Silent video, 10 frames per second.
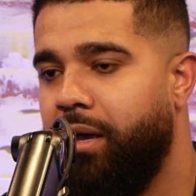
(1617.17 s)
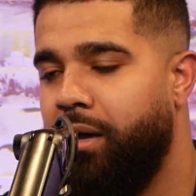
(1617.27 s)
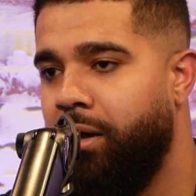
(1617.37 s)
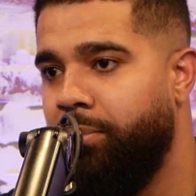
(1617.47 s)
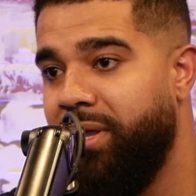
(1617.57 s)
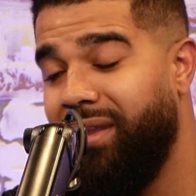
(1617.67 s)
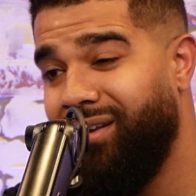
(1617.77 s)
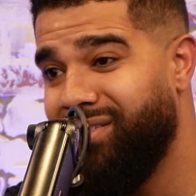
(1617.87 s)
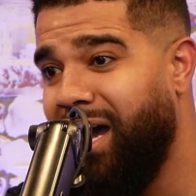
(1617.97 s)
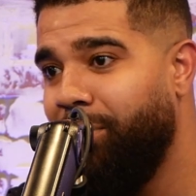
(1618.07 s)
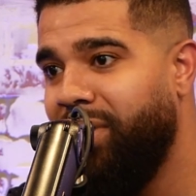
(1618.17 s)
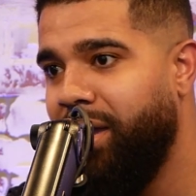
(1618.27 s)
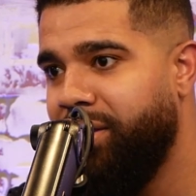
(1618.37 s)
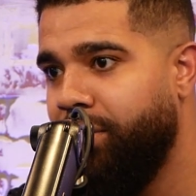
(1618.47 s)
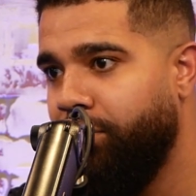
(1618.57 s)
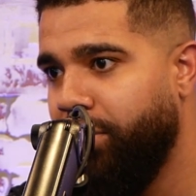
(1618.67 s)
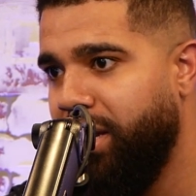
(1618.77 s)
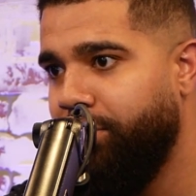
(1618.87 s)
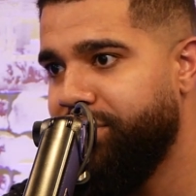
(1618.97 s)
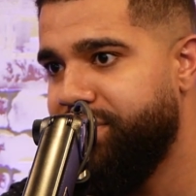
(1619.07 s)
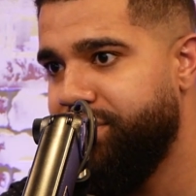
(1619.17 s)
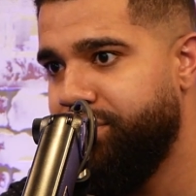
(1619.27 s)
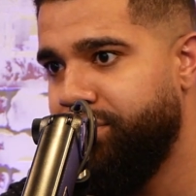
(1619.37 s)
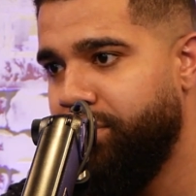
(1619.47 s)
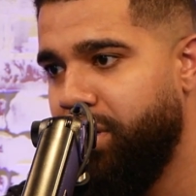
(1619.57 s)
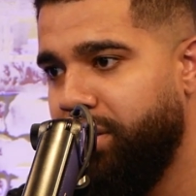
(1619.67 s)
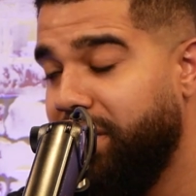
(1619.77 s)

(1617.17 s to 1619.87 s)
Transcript: And then on top of that, you know, we were able to